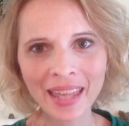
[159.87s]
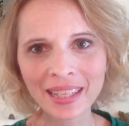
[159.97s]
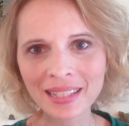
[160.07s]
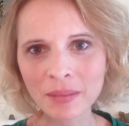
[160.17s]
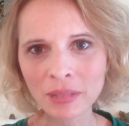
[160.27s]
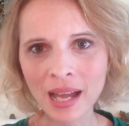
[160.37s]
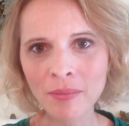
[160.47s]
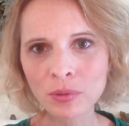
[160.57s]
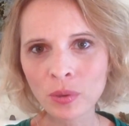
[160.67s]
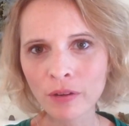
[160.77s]
I think
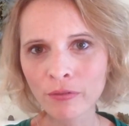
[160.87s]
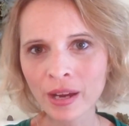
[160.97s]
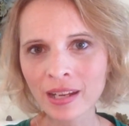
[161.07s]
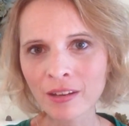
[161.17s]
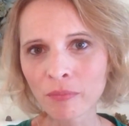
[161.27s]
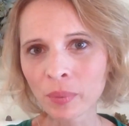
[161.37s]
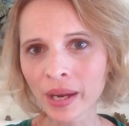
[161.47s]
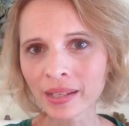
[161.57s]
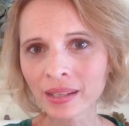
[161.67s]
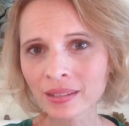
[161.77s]
sometimes we're afraid of
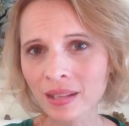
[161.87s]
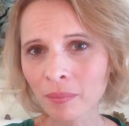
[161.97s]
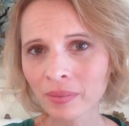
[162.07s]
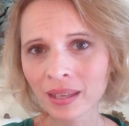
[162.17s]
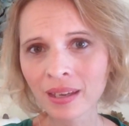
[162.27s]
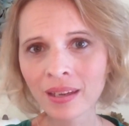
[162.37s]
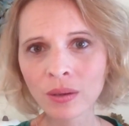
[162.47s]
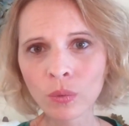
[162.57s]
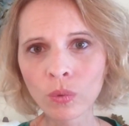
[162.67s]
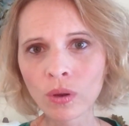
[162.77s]
breaking
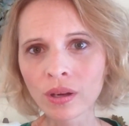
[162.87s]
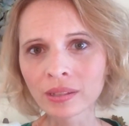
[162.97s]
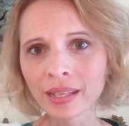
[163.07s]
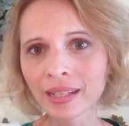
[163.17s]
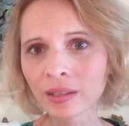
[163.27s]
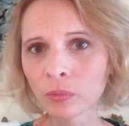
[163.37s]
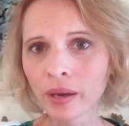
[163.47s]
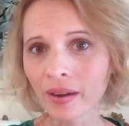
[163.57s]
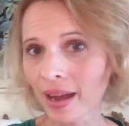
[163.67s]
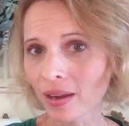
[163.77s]
something or letting it
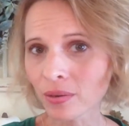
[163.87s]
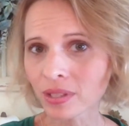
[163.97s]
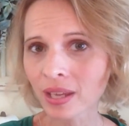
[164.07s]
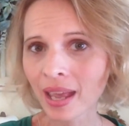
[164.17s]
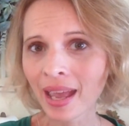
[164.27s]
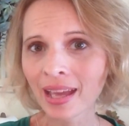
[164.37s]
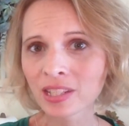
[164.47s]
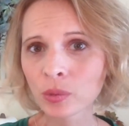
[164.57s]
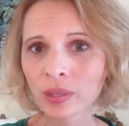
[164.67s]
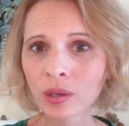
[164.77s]
wear out,
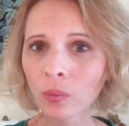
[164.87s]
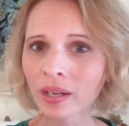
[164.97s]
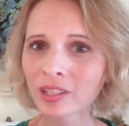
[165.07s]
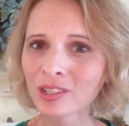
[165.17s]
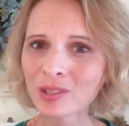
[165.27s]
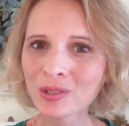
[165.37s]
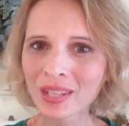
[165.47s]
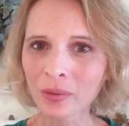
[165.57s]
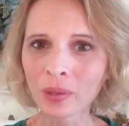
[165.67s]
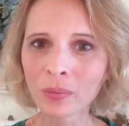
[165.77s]
and so we don't want to use it.